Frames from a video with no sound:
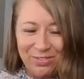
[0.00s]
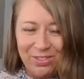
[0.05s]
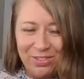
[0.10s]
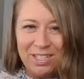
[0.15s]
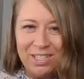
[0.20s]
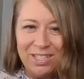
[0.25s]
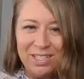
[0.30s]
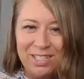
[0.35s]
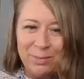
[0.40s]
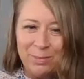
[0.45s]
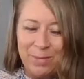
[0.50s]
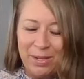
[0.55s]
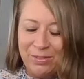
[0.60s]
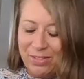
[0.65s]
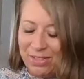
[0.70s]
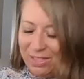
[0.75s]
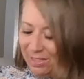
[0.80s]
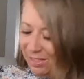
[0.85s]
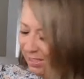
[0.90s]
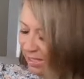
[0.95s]
If you didn't see my
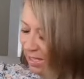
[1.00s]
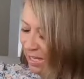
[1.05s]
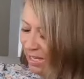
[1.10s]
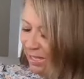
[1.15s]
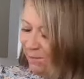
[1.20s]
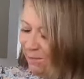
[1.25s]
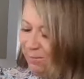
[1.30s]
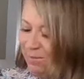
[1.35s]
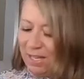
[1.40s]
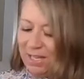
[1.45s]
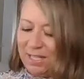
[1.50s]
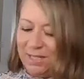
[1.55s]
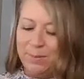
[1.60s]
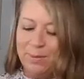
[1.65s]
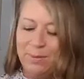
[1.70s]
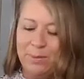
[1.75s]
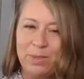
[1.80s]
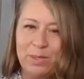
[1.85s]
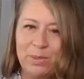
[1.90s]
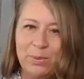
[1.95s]
reels, my
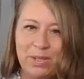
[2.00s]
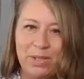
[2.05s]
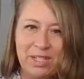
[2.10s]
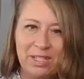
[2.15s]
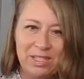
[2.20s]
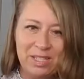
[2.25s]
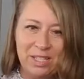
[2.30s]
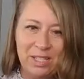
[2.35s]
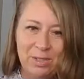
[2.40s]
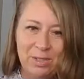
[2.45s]
husband was wearing his